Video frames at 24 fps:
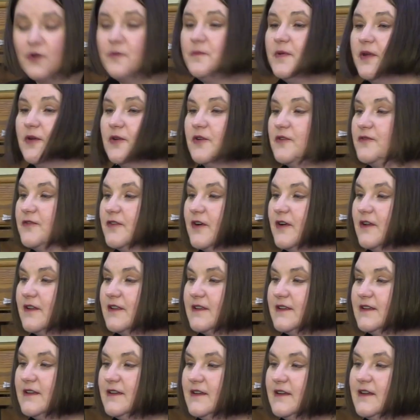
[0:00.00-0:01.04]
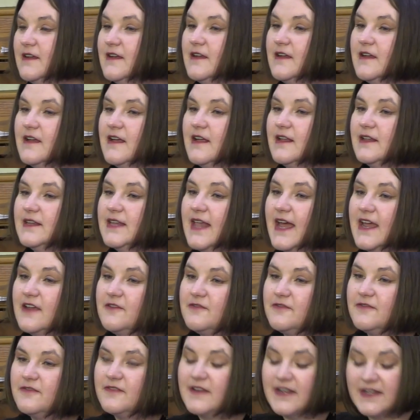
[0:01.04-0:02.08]
beautiful,
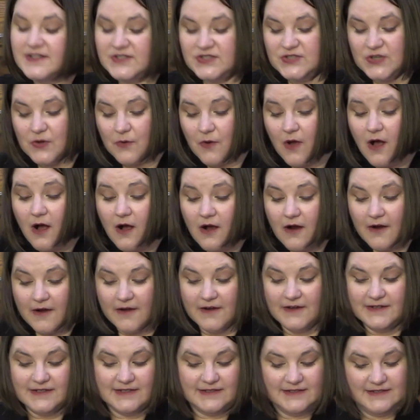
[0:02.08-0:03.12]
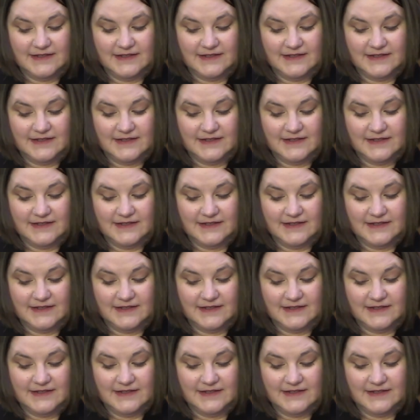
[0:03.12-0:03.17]
life is so hard.